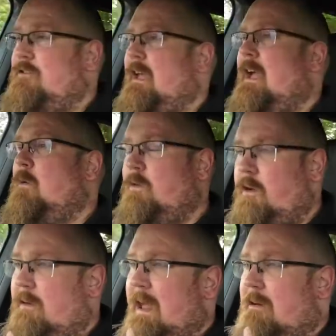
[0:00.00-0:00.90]
year, which
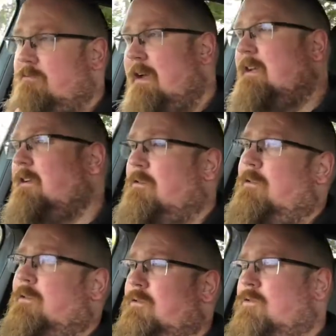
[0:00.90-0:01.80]
only had regular
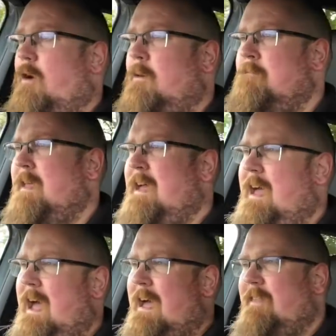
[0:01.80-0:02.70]
cruise control,
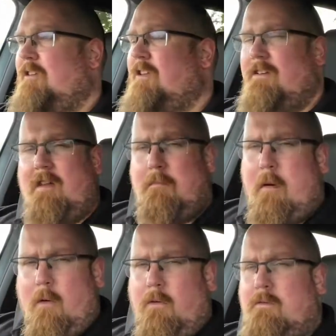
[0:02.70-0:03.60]
and that just kind of
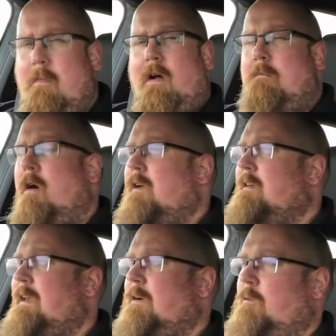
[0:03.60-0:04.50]
boggled my mind
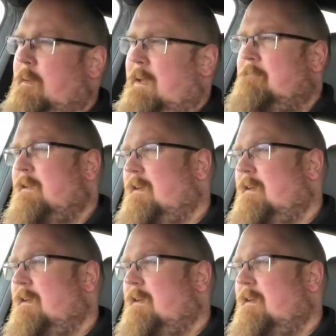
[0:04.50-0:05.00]
a little bit.